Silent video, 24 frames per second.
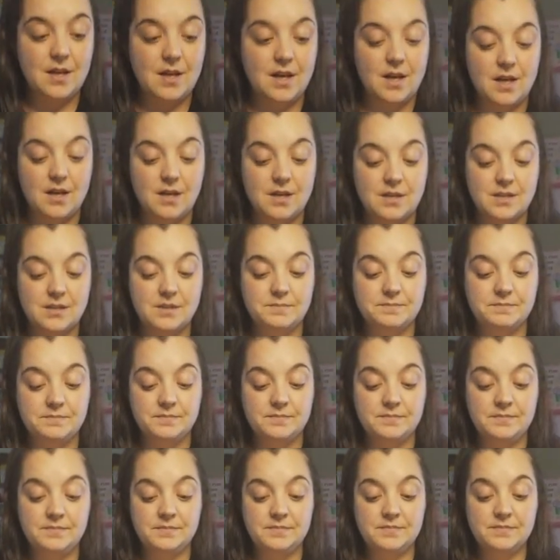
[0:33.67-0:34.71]
Um,
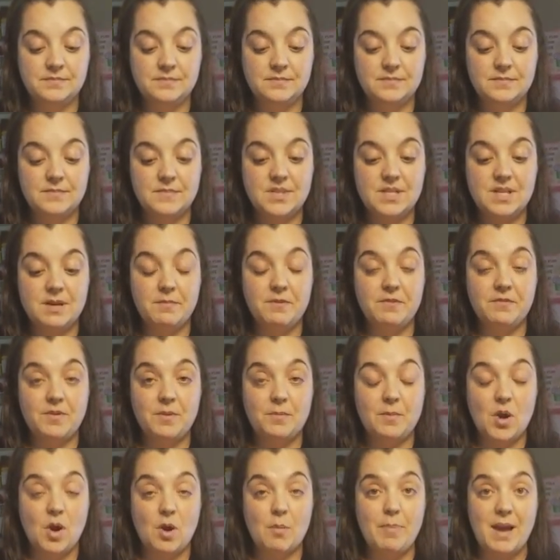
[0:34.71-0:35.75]
some of
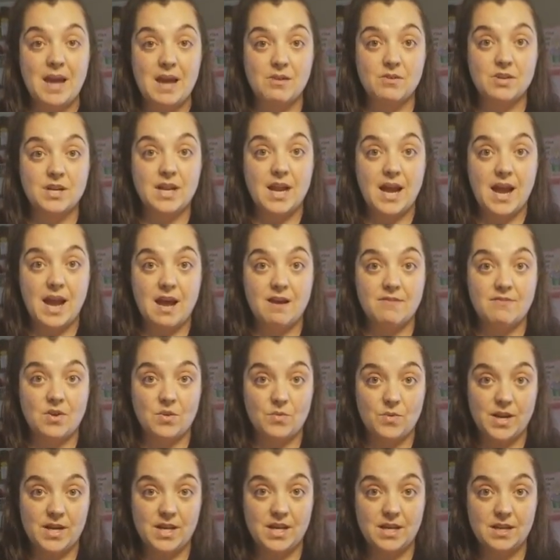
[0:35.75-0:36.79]
them are a pound and a half
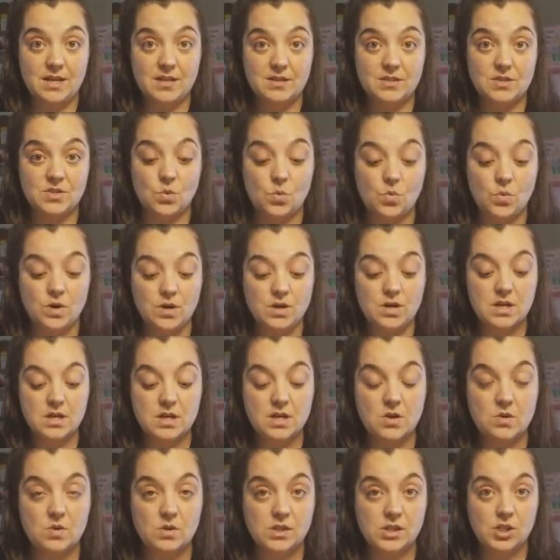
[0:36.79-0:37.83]
already, so we're going to
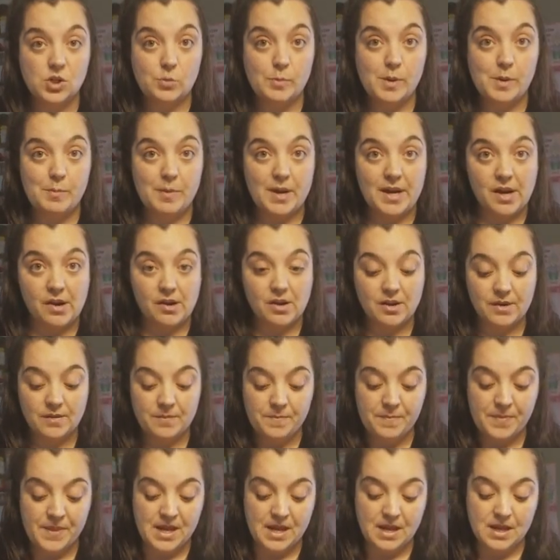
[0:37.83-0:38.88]
go a little bit bigger.
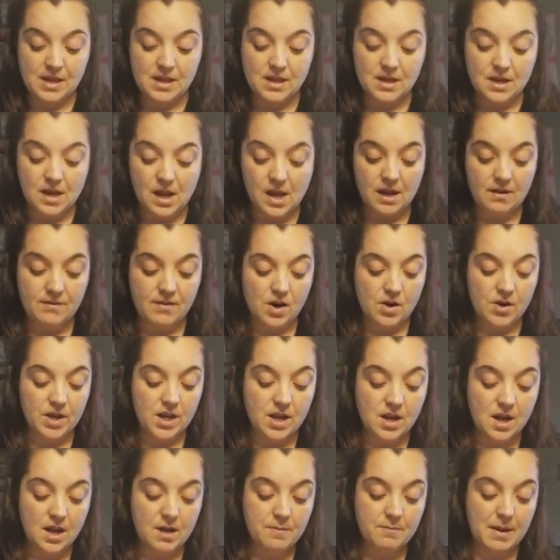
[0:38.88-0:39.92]
Now, I've already
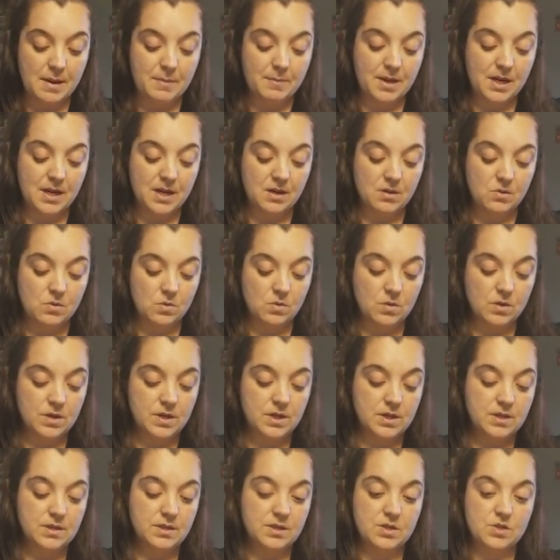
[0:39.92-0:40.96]
cut my beading cord.
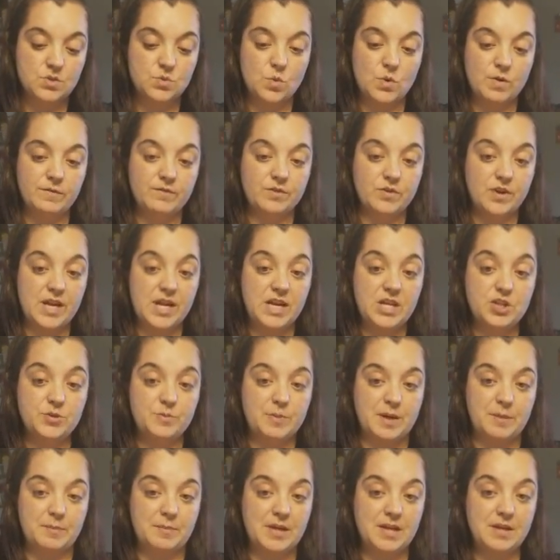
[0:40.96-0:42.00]
There's one for each
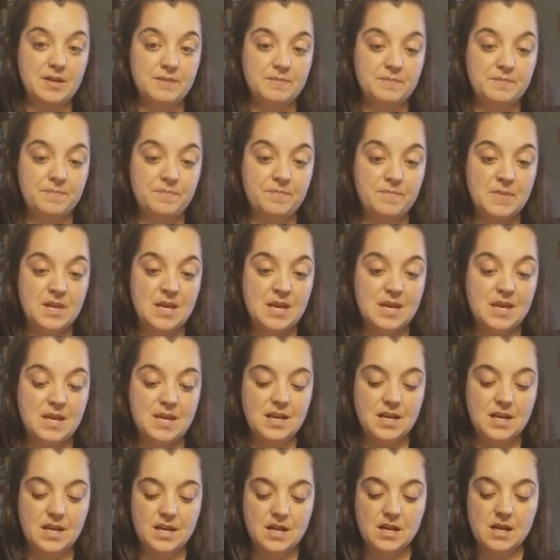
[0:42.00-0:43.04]
puppy.
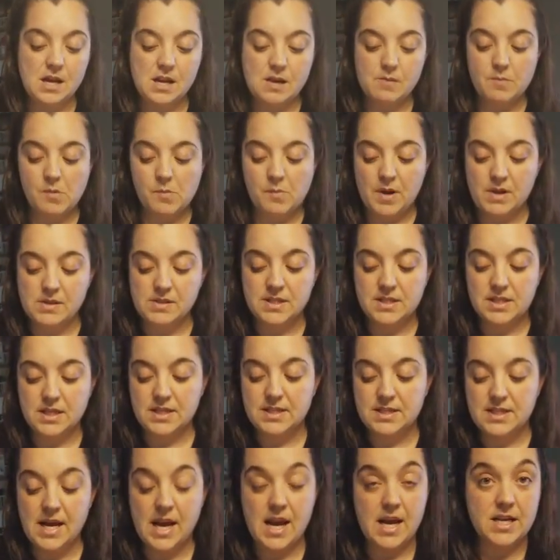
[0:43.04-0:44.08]
And I cut them about six
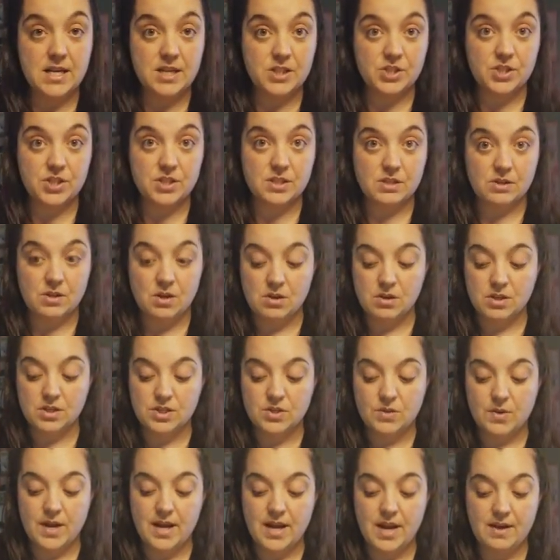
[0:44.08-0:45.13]
to eight inches long,
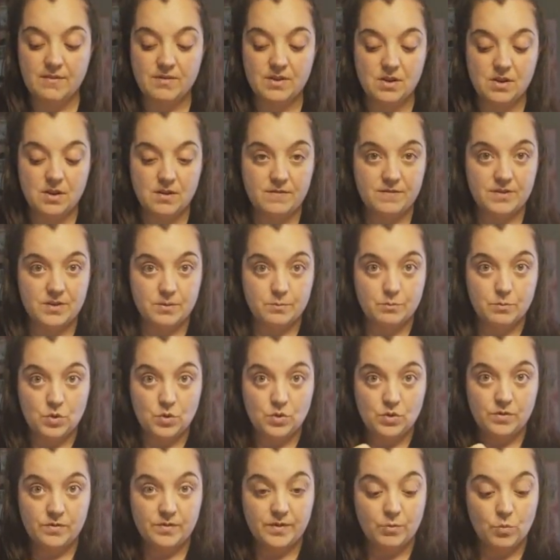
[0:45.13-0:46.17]
so I have enough to
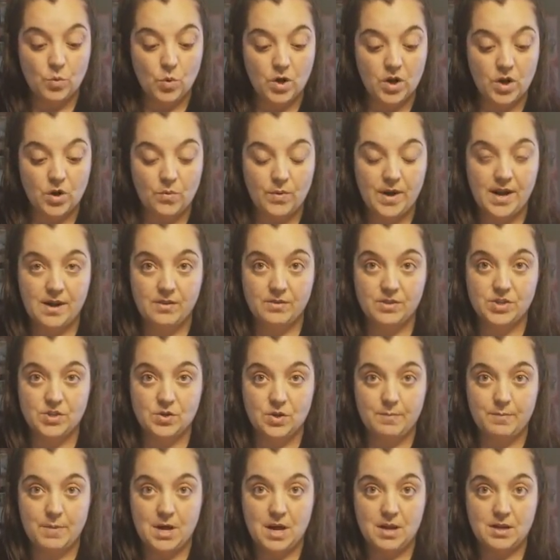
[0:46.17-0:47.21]
move and work around so
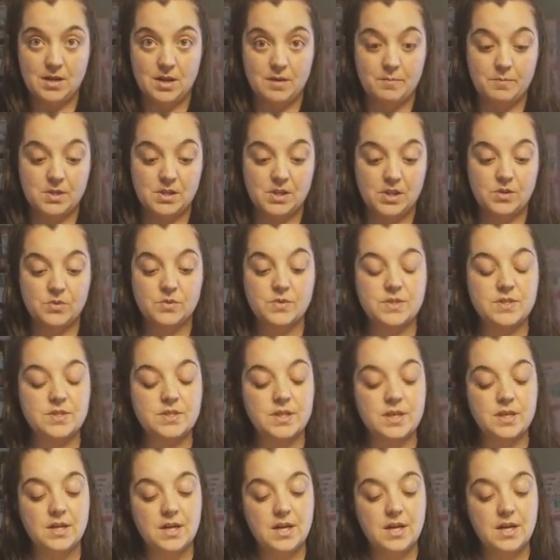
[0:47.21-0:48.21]
I'm not up close.